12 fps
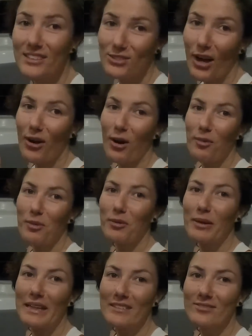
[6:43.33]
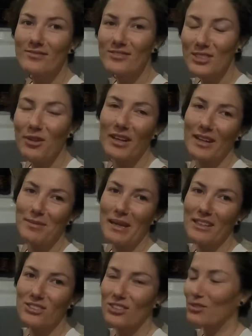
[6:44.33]
So I hope we win, so we can
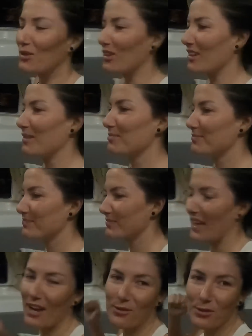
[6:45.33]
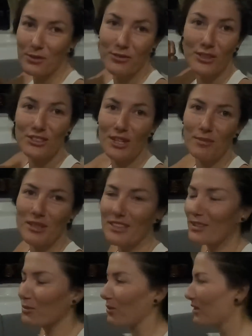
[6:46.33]
make it to the World Cup and root for someone
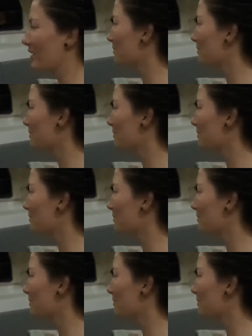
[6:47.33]
in the World